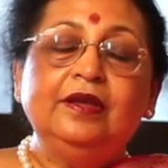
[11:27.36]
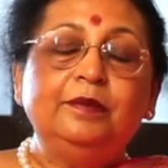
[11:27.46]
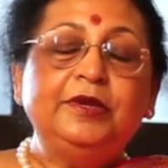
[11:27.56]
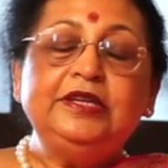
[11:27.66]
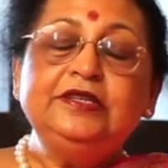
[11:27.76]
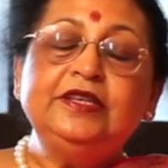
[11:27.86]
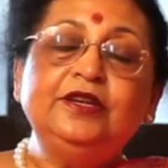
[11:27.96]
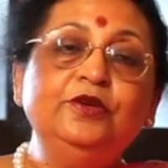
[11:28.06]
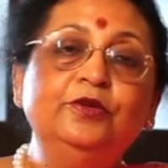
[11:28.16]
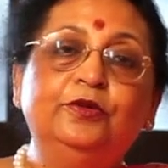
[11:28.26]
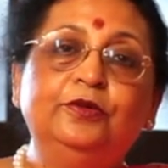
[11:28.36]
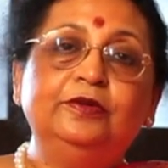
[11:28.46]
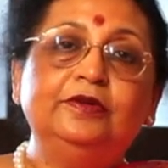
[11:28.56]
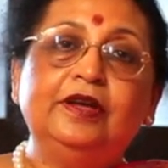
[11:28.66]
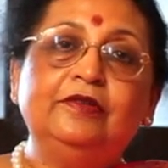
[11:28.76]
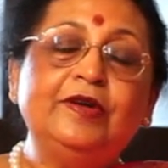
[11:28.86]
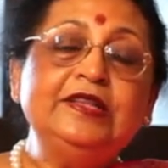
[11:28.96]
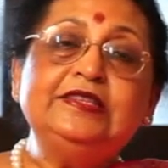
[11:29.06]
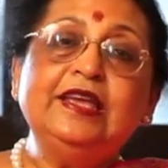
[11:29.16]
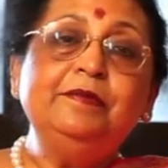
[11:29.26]
But he said, "No.
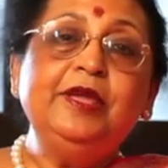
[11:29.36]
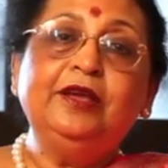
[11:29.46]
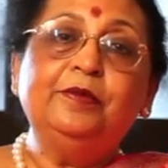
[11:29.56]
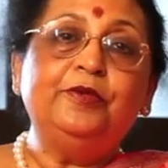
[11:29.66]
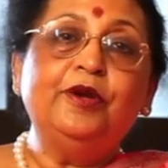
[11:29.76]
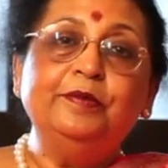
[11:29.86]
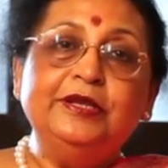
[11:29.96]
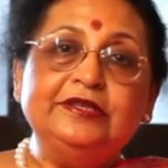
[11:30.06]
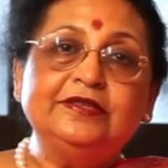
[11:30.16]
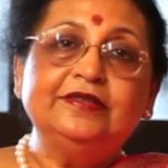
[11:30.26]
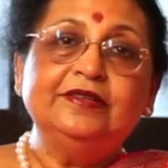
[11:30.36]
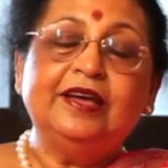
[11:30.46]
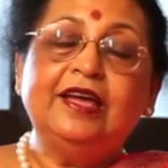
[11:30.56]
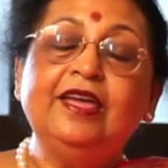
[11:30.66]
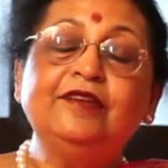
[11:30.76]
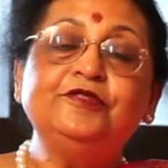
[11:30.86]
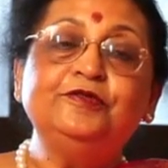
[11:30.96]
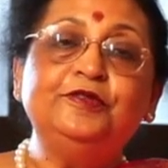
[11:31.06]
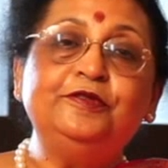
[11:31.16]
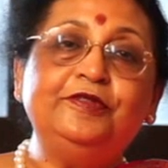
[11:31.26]
Once I make a promise, I have to
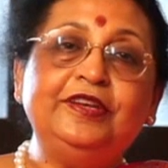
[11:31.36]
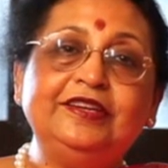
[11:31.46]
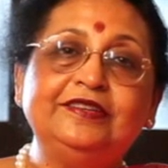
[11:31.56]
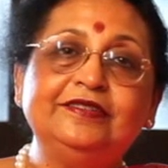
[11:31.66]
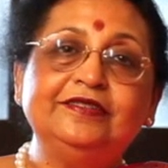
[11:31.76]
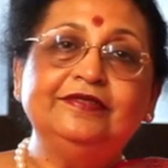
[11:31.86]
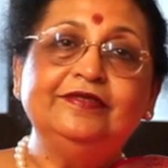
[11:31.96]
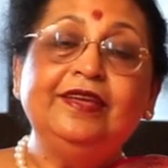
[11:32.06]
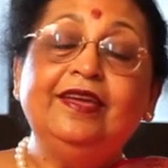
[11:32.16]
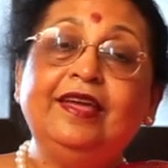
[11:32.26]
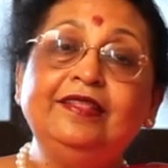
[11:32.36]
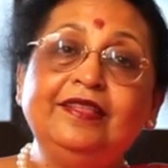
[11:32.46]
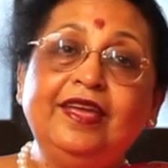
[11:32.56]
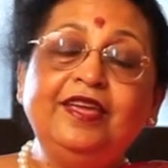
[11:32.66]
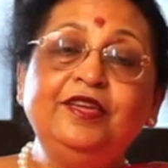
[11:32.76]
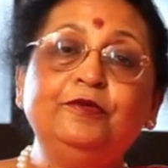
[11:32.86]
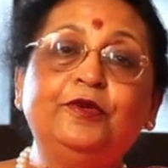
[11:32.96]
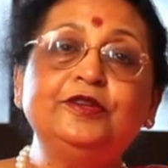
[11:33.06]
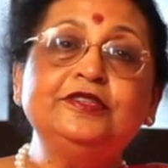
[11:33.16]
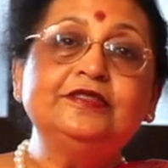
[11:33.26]
fulfill it." And there he
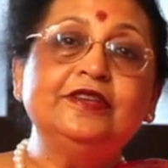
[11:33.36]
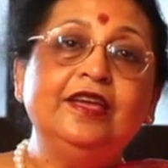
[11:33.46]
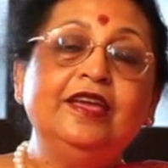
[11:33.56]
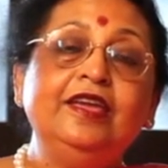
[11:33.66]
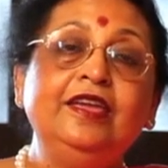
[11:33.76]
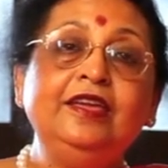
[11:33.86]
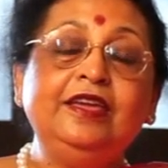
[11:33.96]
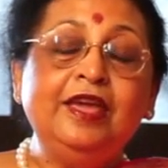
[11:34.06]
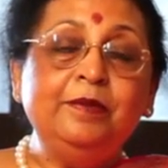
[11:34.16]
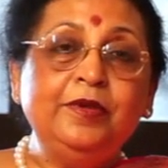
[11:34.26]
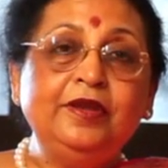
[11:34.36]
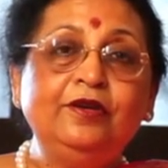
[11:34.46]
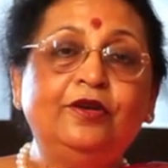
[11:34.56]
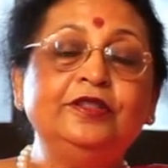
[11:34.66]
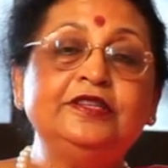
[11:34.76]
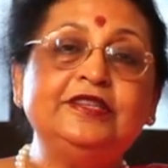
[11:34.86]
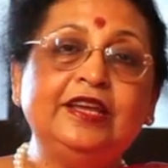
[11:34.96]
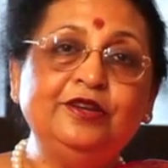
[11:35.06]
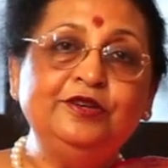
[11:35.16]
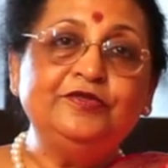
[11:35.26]
was. He came in on the
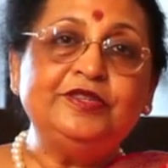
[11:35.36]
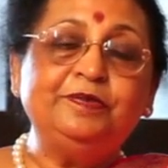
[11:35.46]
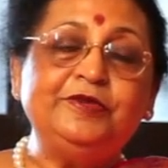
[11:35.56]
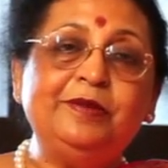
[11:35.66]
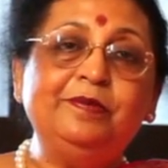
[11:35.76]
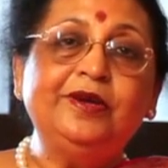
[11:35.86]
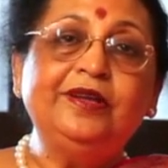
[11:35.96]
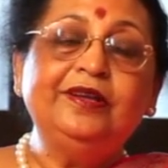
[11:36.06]
2nd of September,